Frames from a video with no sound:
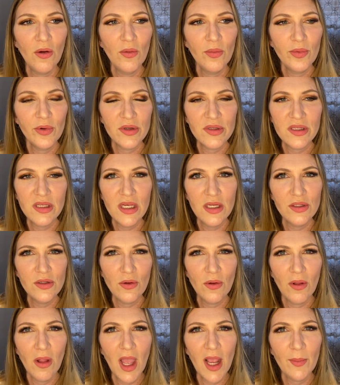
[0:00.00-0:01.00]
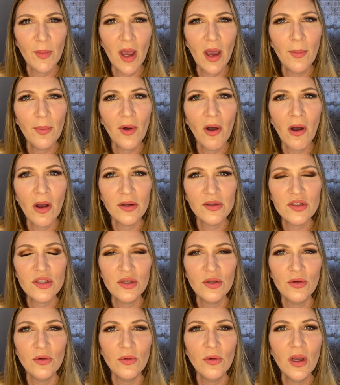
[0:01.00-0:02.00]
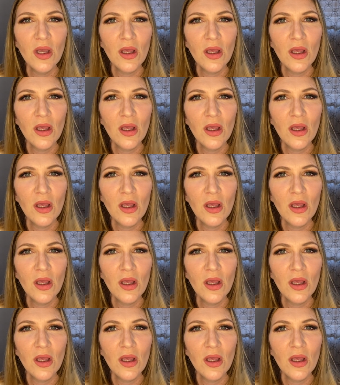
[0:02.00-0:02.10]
proceed to climb up onto